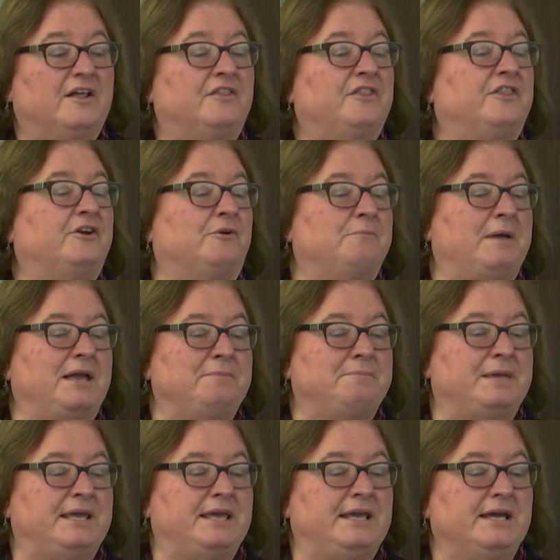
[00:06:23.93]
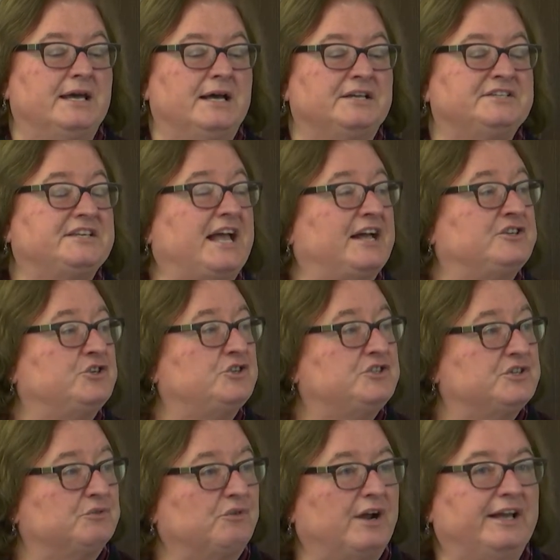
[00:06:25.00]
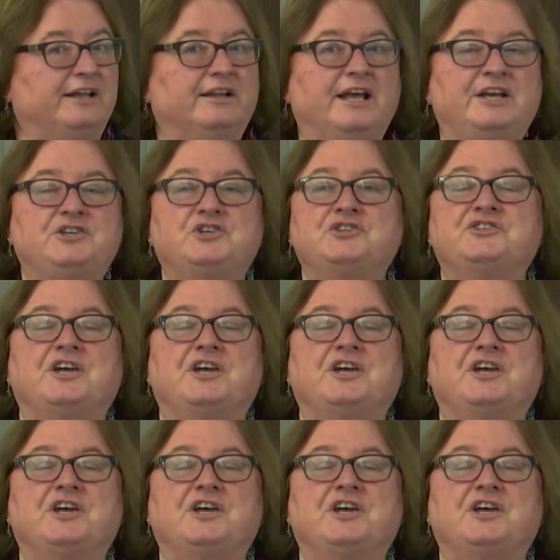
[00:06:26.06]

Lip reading: There may be statutes and regulations,